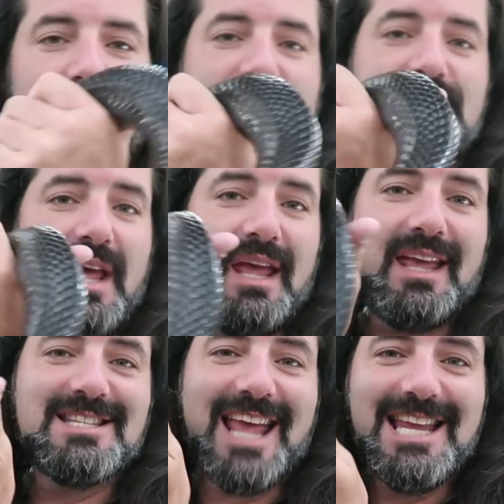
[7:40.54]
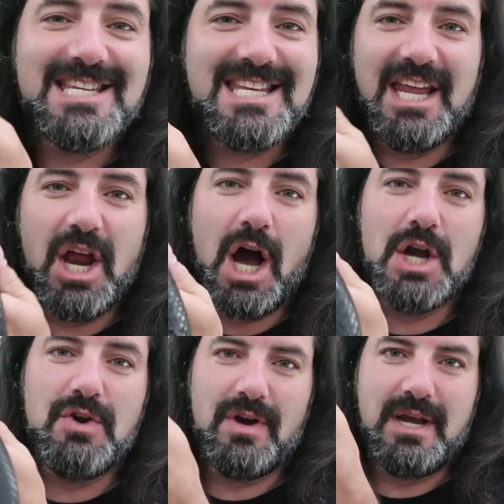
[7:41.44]
This snake is
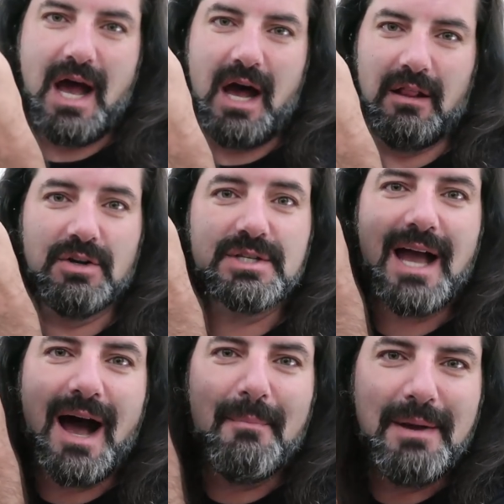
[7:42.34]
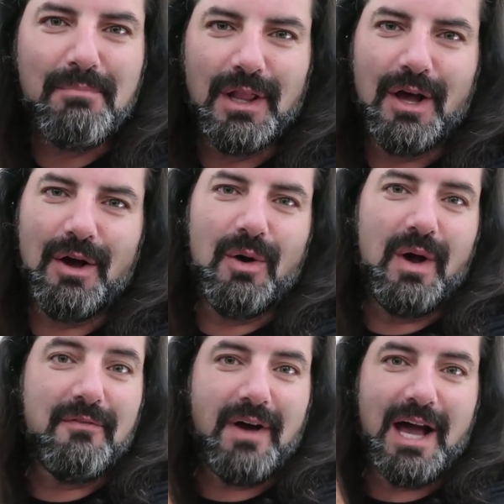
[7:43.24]
$1,800. Comment
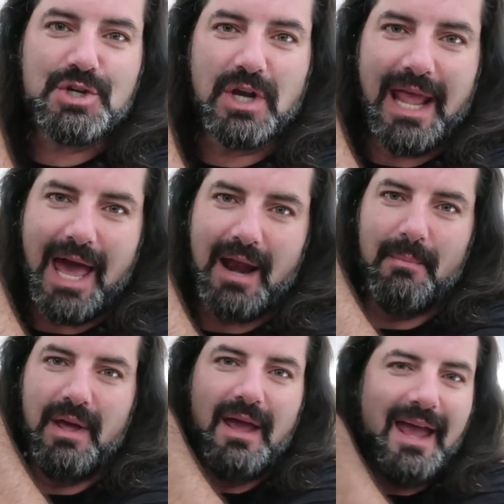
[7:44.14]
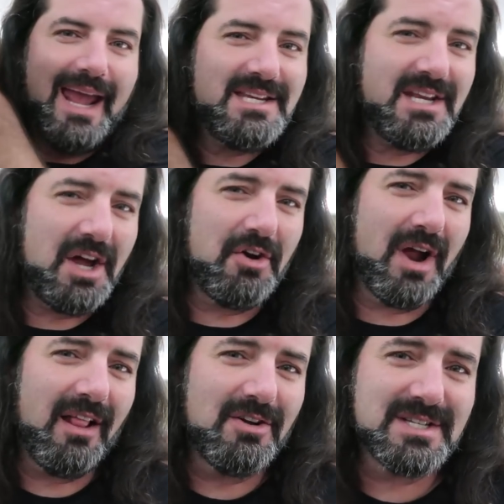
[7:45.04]
below if I should get him.
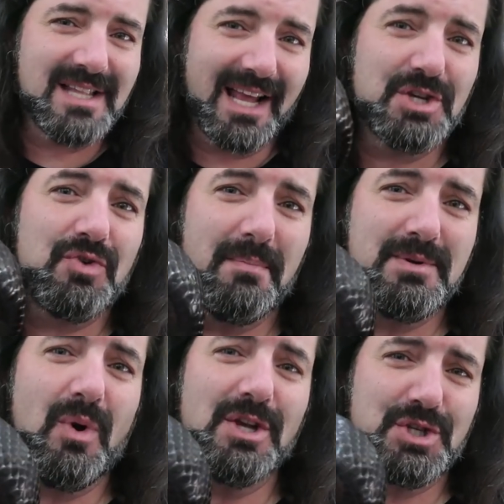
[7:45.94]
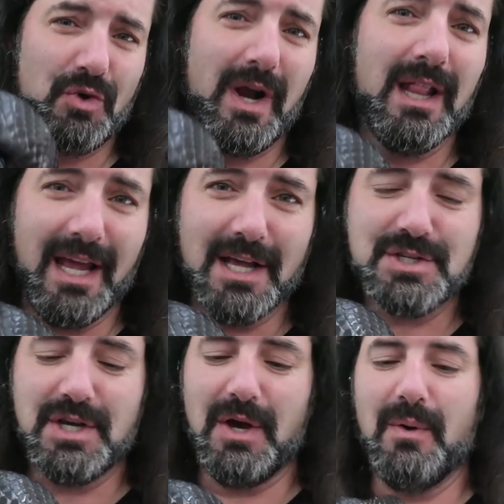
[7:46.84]
$1,800 is like a trip to Australia,
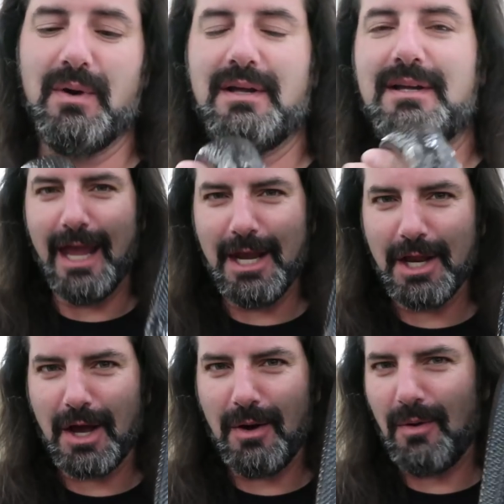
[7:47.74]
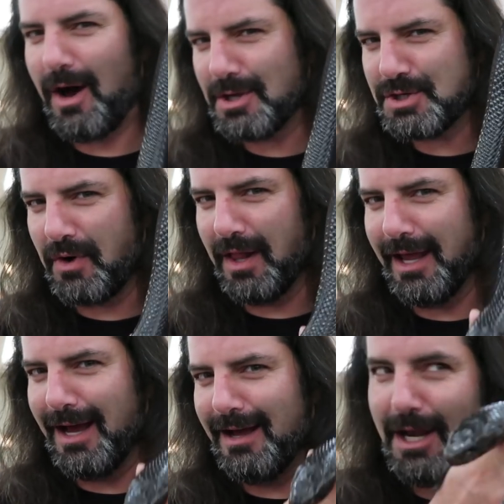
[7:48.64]
so indigo
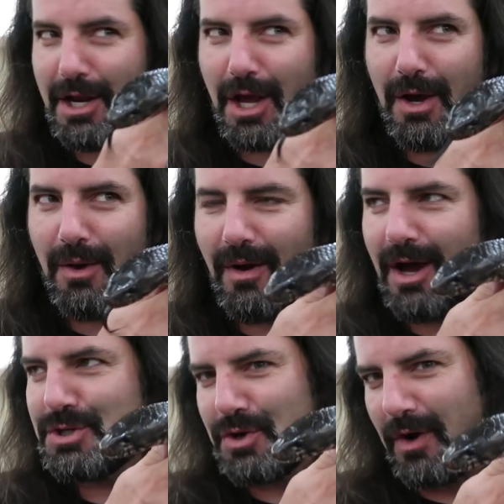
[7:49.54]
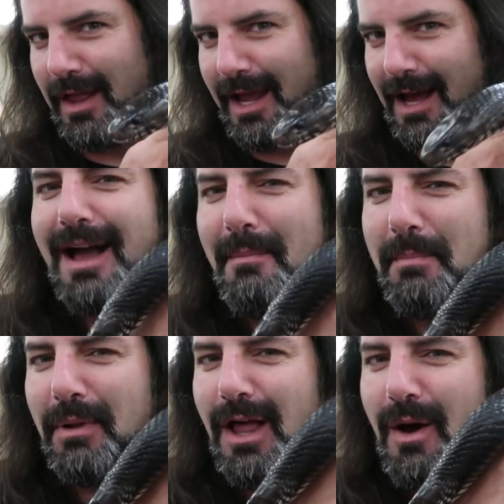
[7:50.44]
Australia. Indigo Australia.
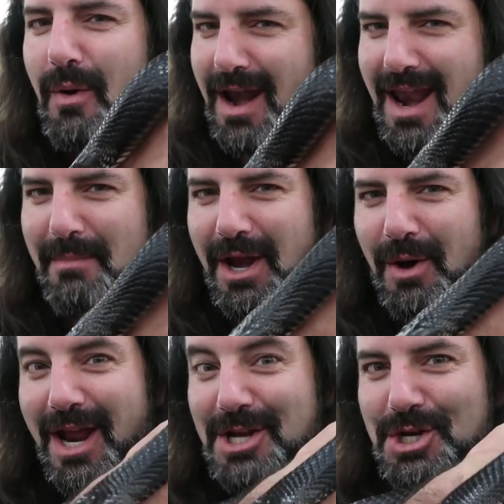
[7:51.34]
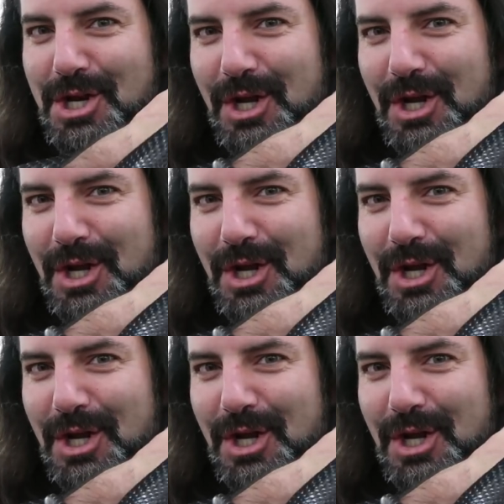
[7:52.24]
Comment below and let me know what I should